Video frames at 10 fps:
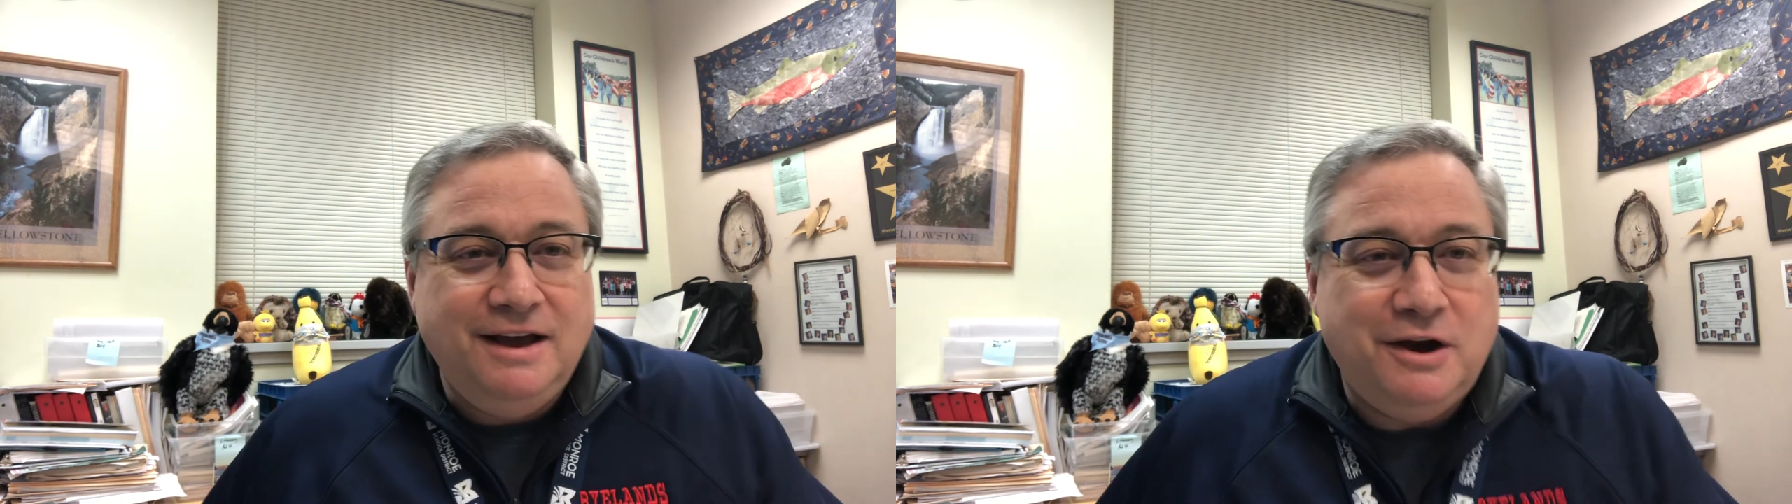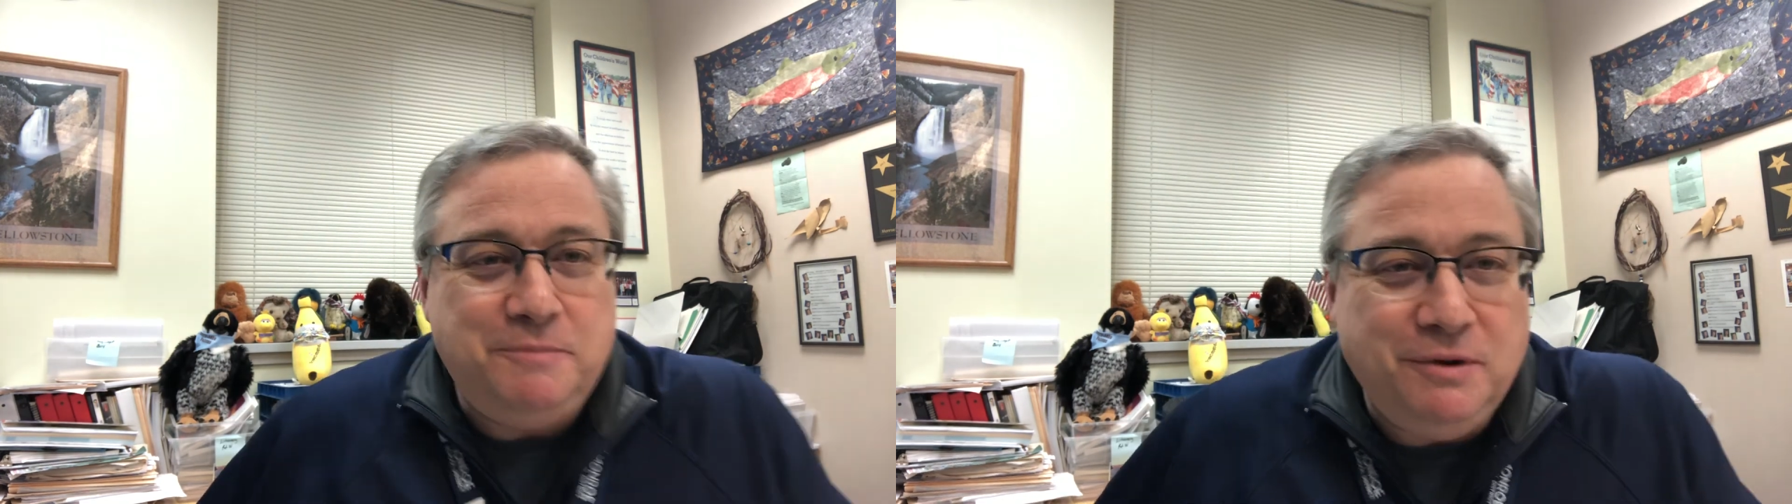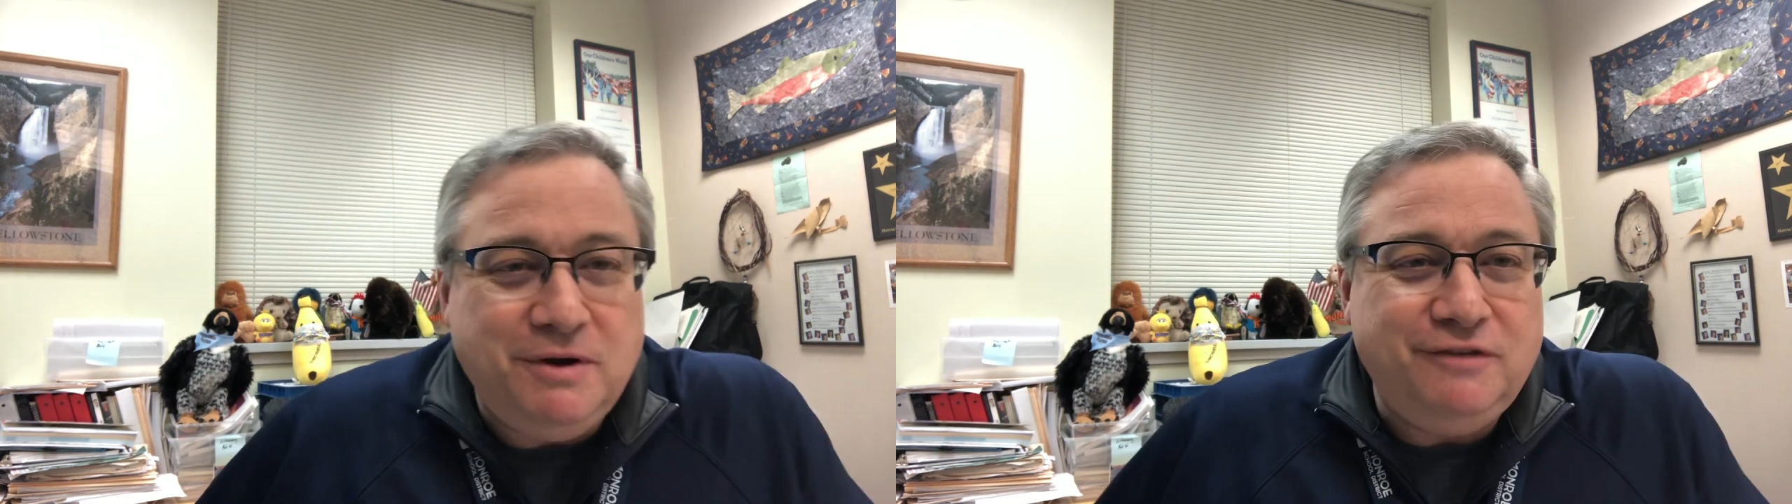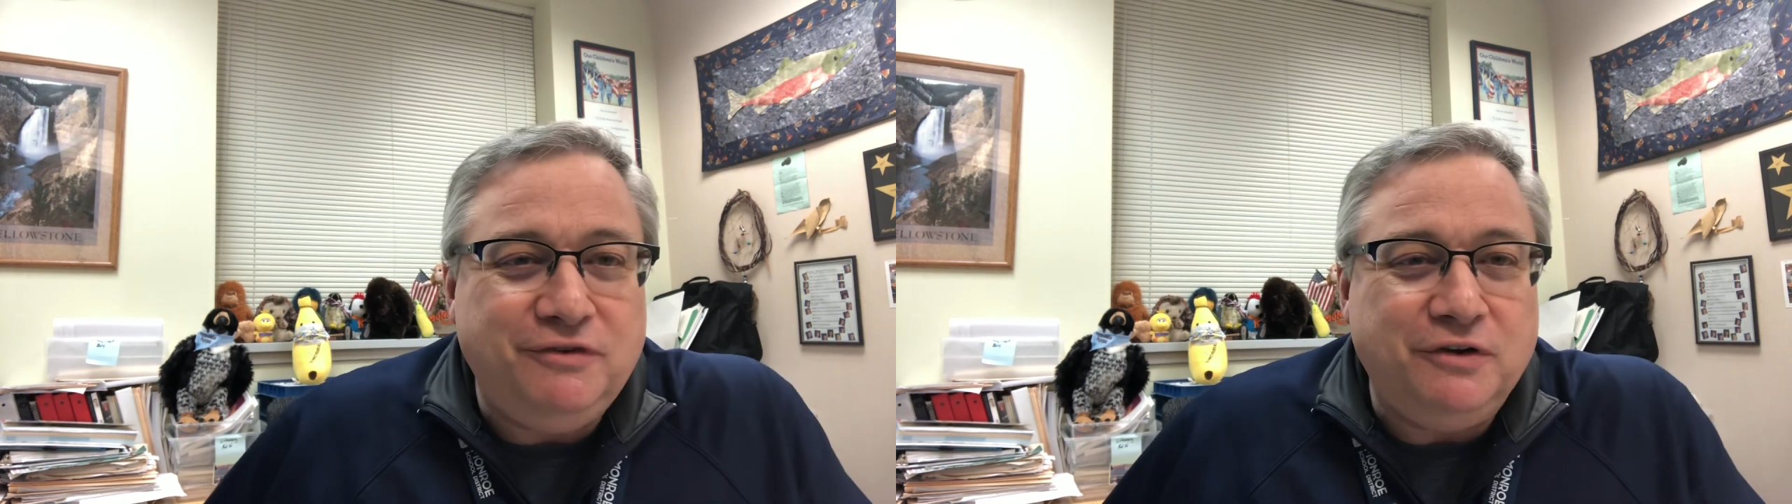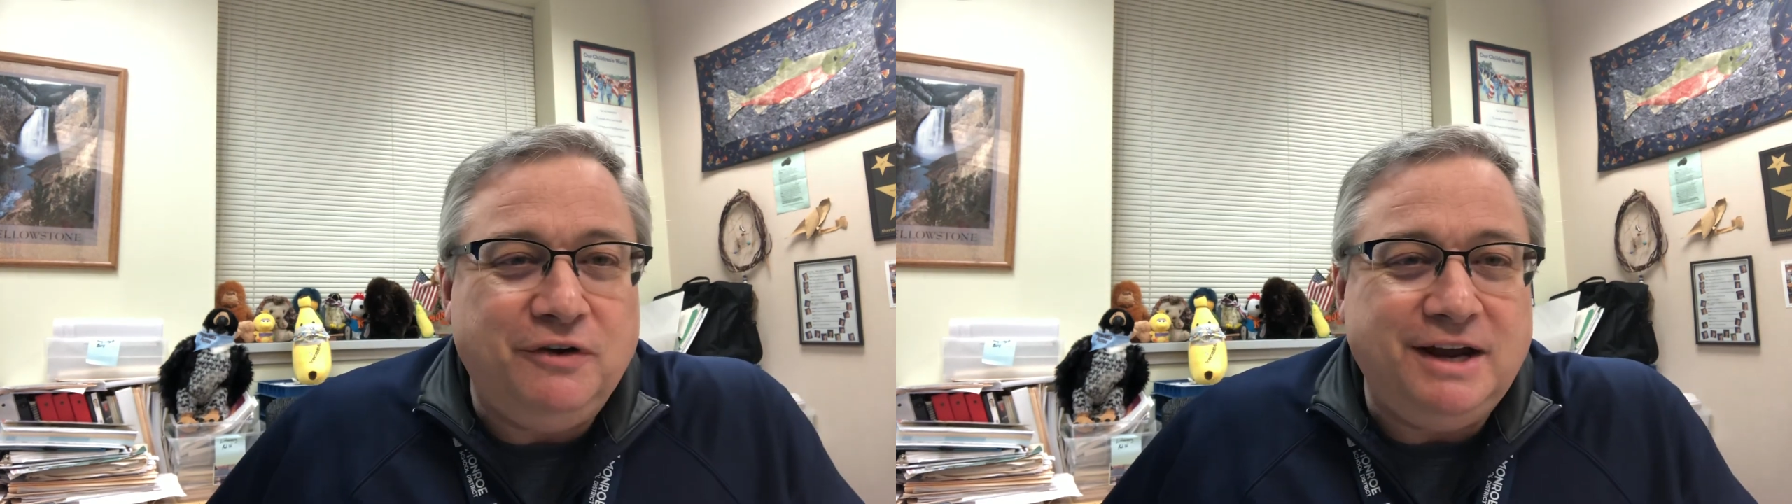Hope you're ready
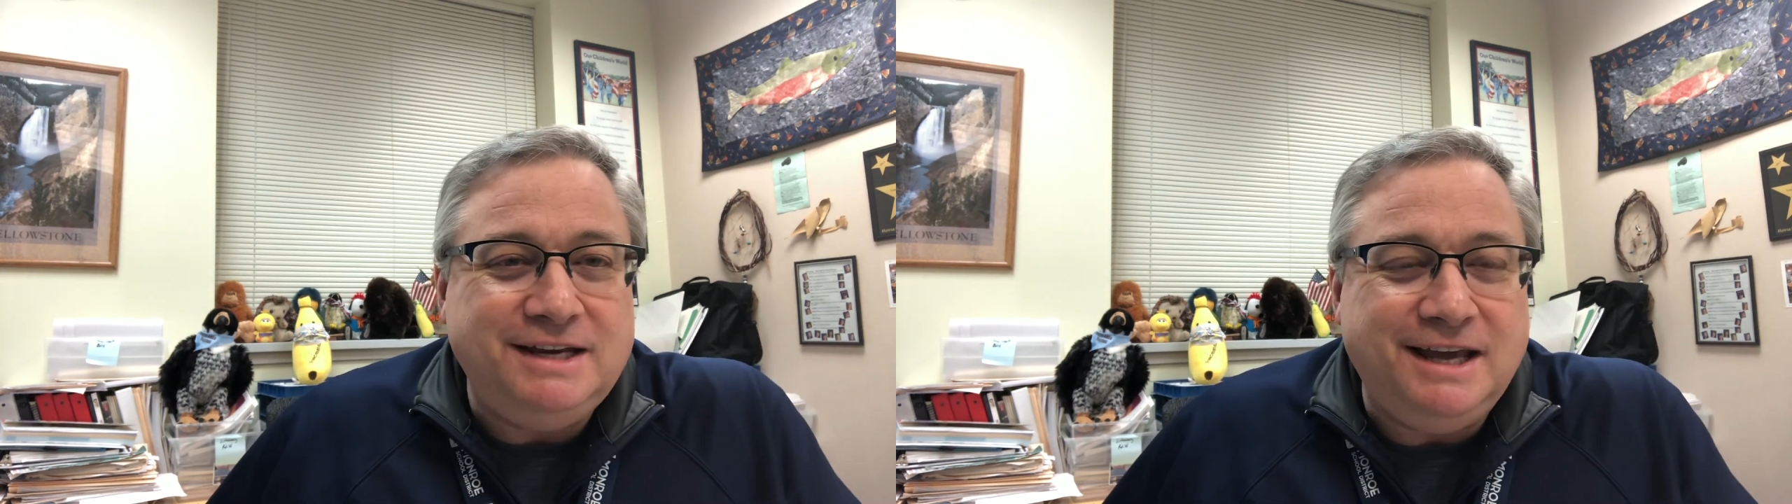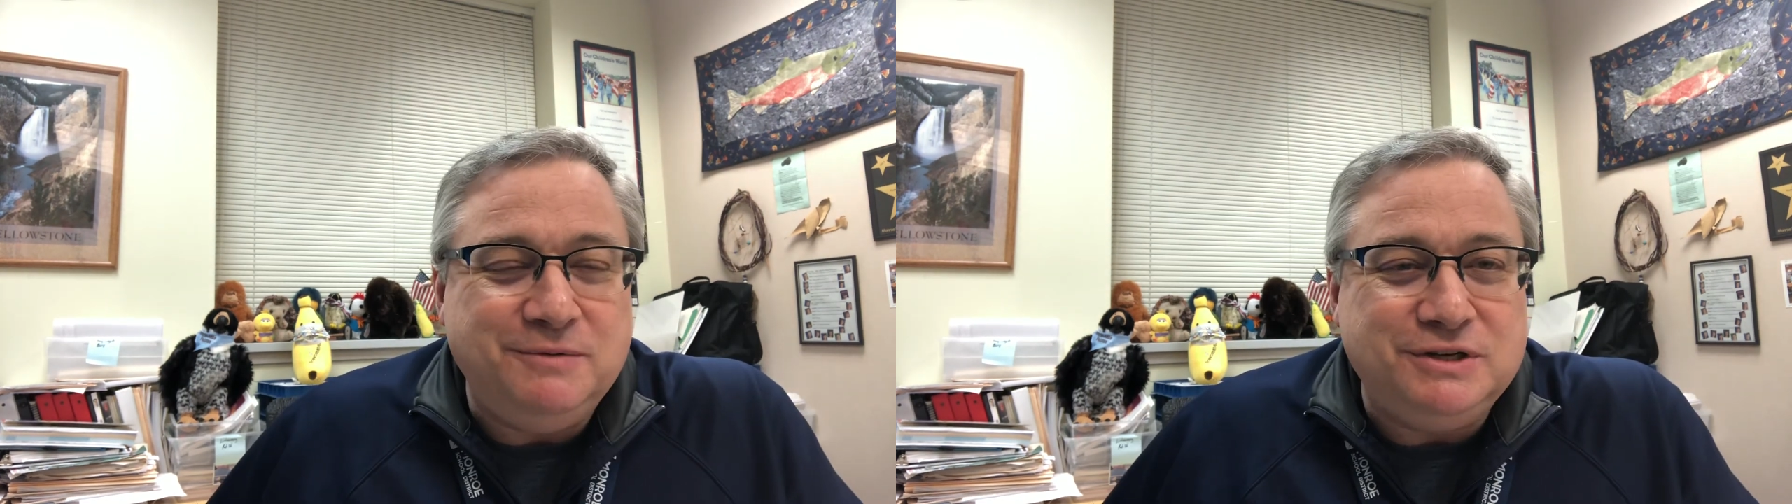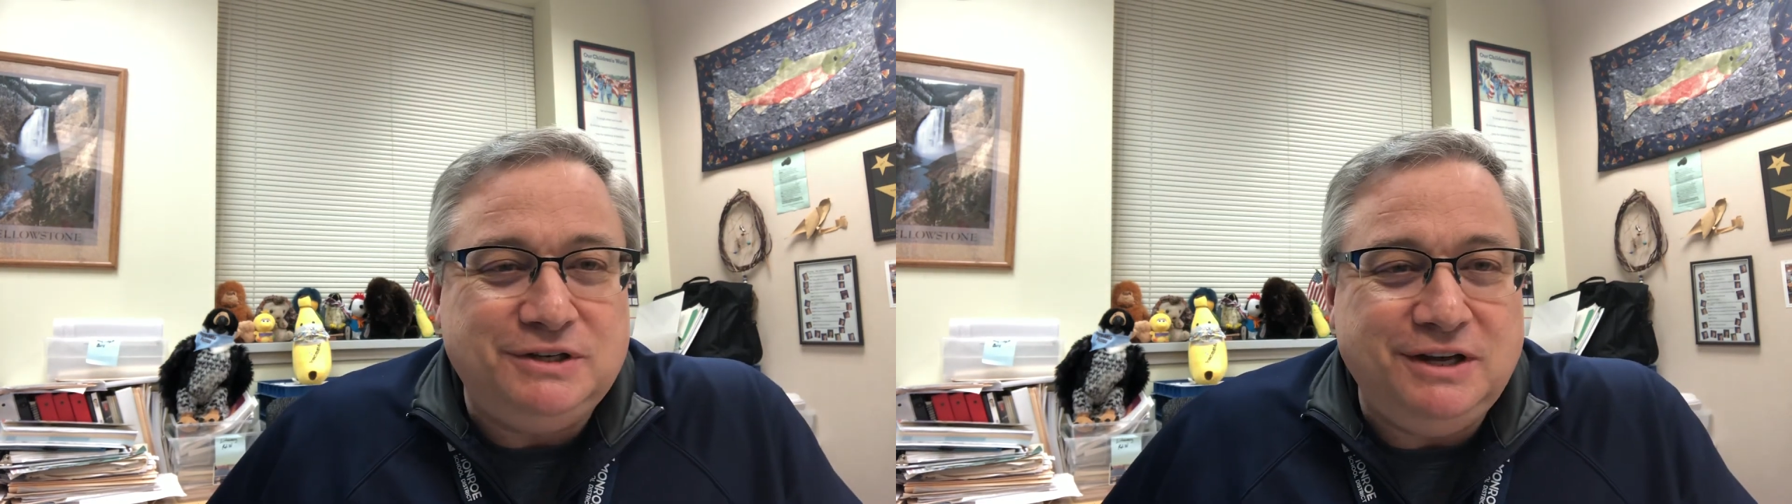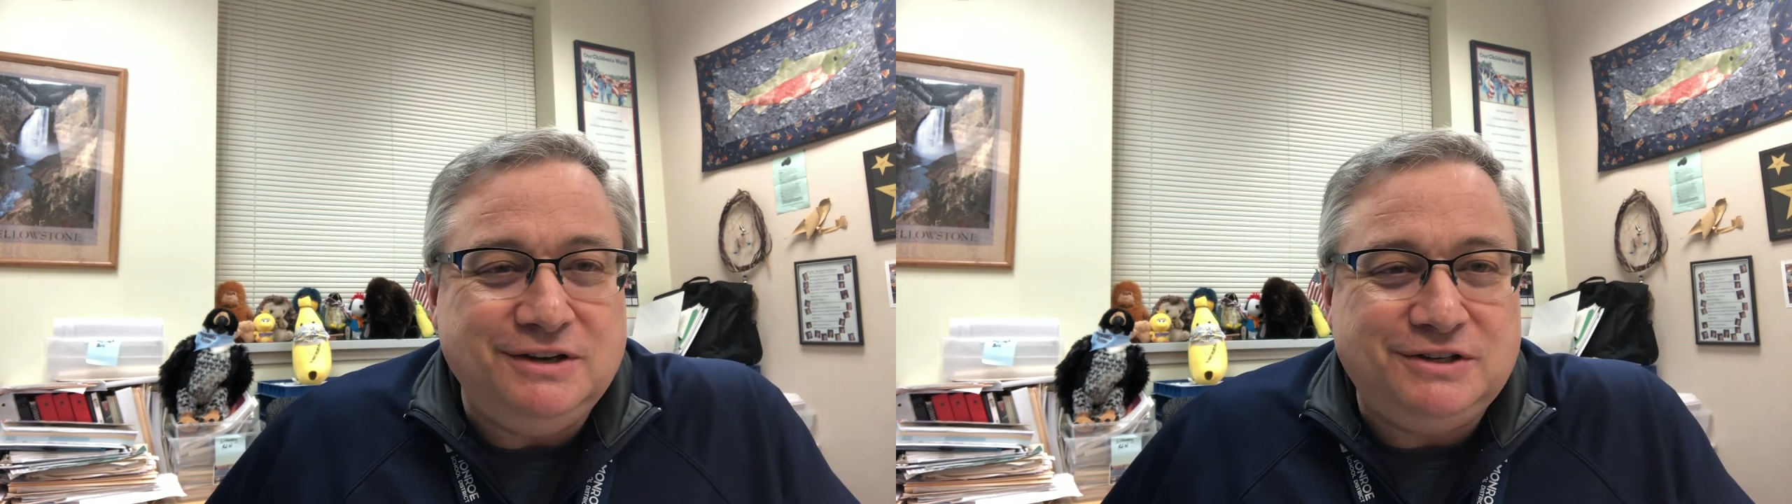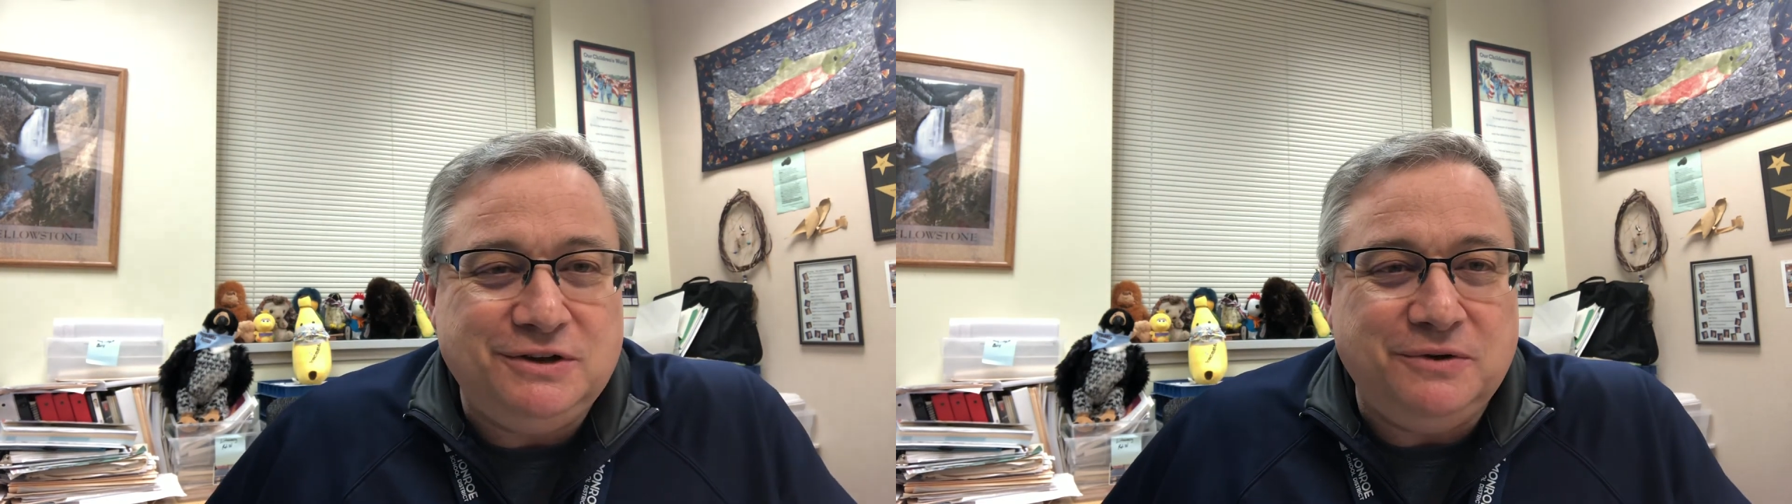for a great day. We'll see you
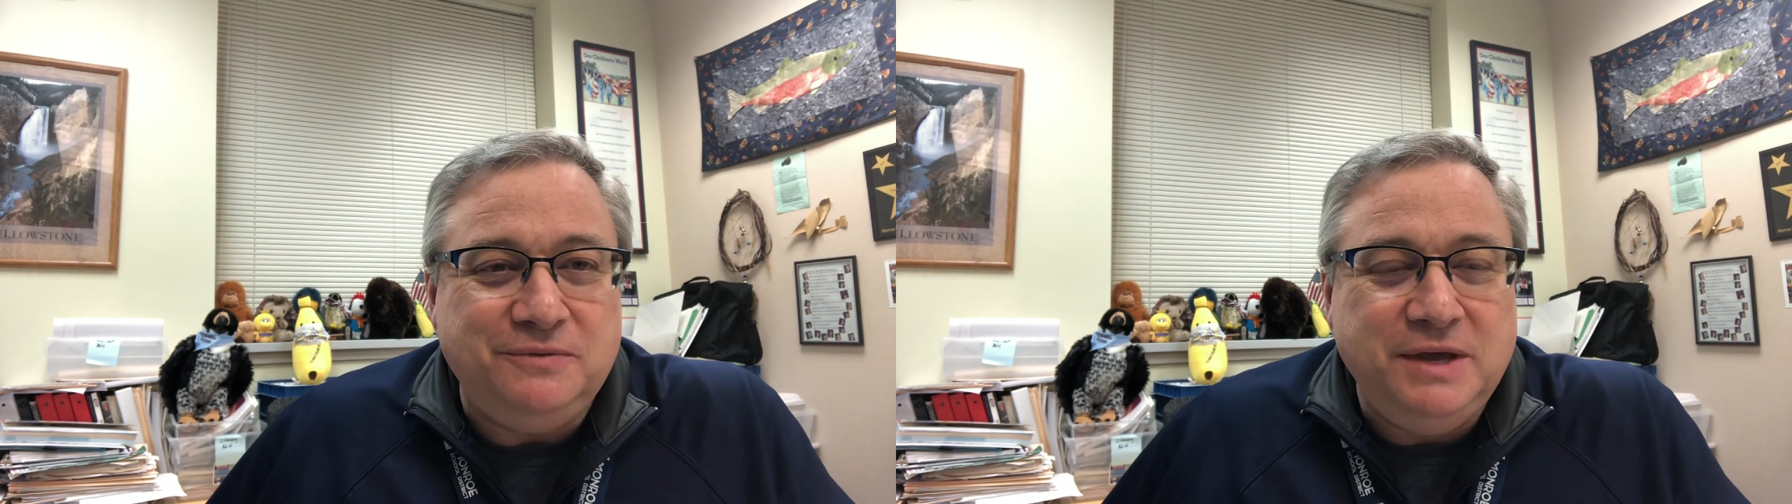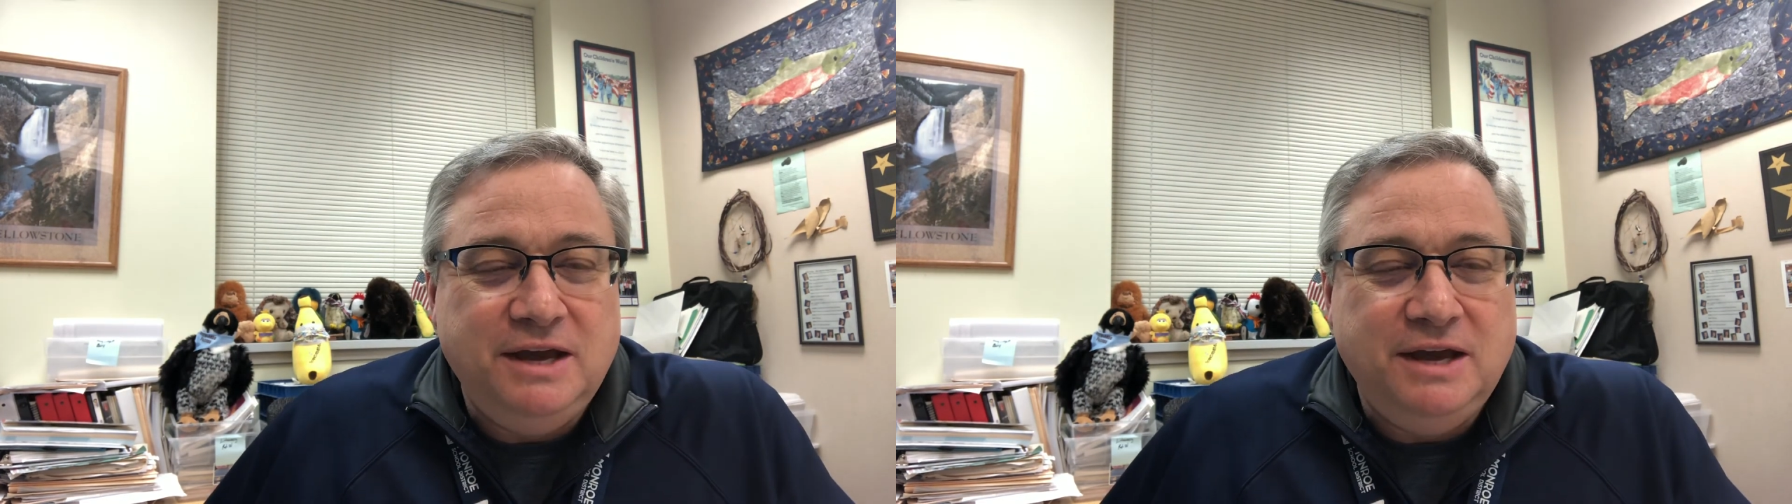soon.